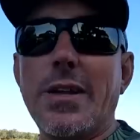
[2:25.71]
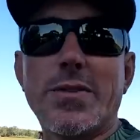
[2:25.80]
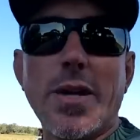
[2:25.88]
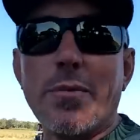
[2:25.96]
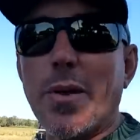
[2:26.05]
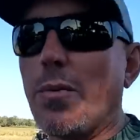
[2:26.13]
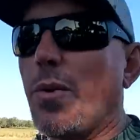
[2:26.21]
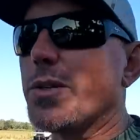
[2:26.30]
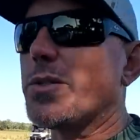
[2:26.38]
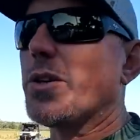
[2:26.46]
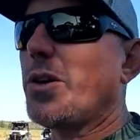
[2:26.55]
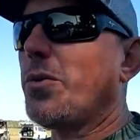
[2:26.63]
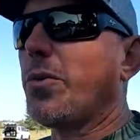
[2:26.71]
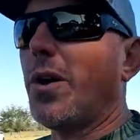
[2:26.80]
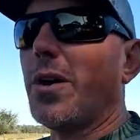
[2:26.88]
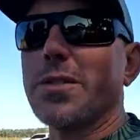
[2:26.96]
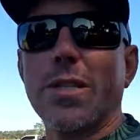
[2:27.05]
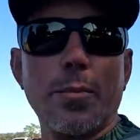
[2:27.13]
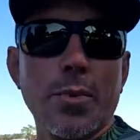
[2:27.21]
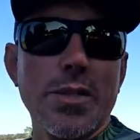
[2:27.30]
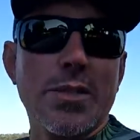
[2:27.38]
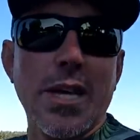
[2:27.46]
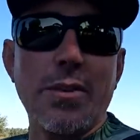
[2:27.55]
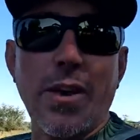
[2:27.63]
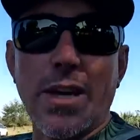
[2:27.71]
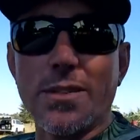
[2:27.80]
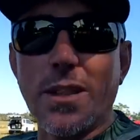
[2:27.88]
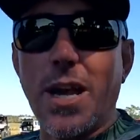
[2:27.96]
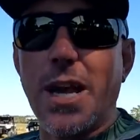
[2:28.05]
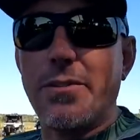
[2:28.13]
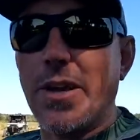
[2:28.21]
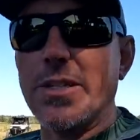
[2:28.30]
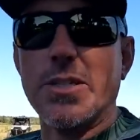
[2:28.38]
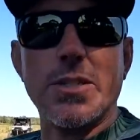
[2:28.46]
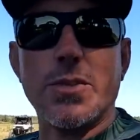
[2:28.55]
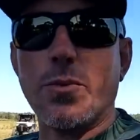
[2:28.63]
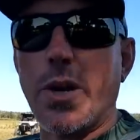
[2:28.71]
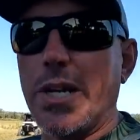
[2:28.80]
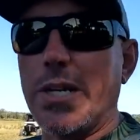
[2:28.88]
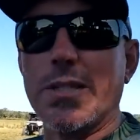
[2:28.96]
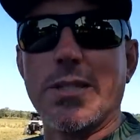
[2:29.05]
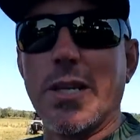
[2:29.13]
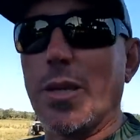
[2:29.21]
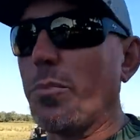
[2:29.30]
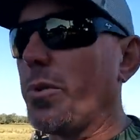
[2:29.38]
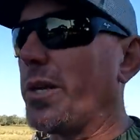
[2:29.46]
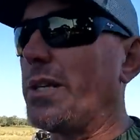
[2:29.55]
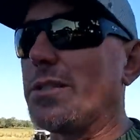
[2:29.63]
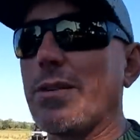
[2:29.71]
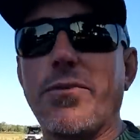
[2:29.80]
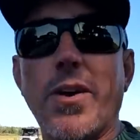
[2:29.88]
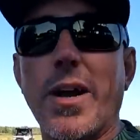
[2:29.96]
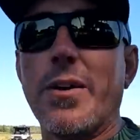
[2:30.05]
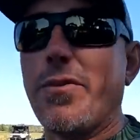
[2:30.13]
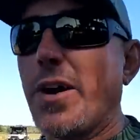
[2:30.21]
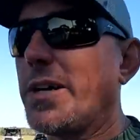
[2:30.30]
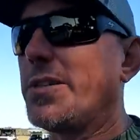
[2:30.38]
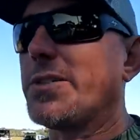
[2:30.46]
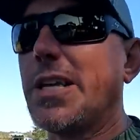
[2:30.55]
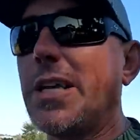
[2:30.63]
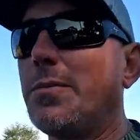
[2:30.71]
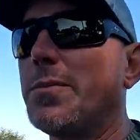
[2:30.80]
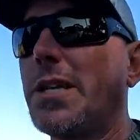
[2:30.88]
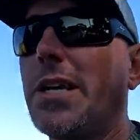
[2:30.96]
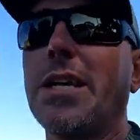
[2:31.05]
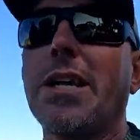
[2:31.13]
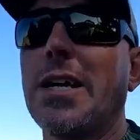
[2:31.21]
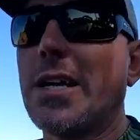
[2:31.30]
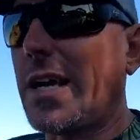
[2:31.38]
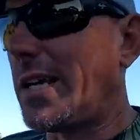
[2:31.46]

And if something was to go wrong, SimpliSafe has live agents ready to send the police, the firefighters, EMT in